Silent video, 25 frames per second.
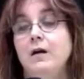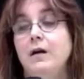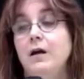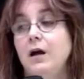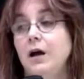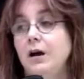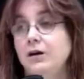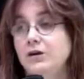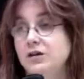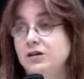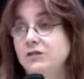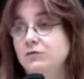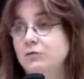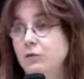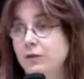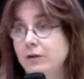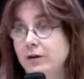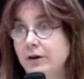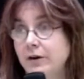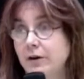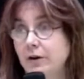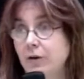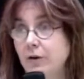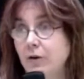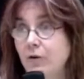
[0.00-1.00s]
I just want
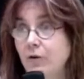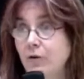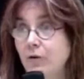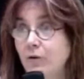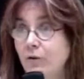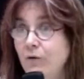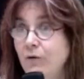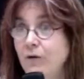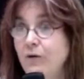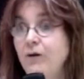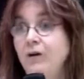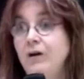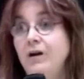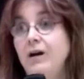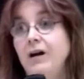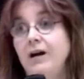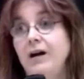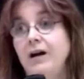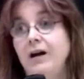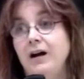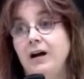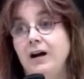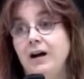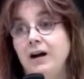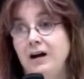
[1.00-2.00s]
to go.
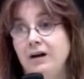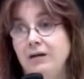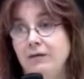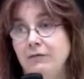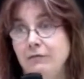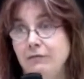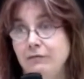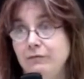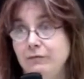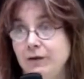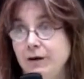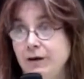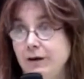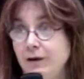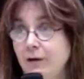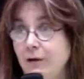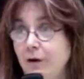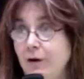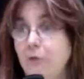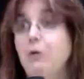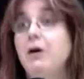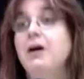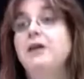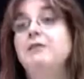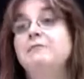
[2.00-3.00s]
I
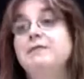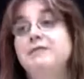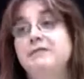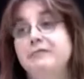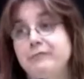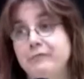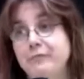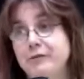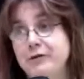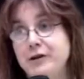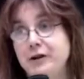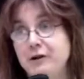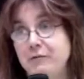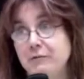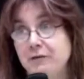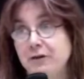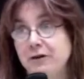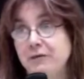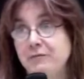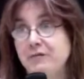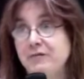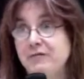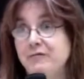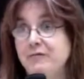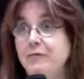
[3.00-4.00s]
want to be free. I want
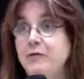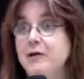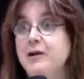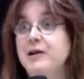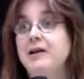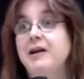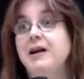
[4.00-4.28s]
to be free. And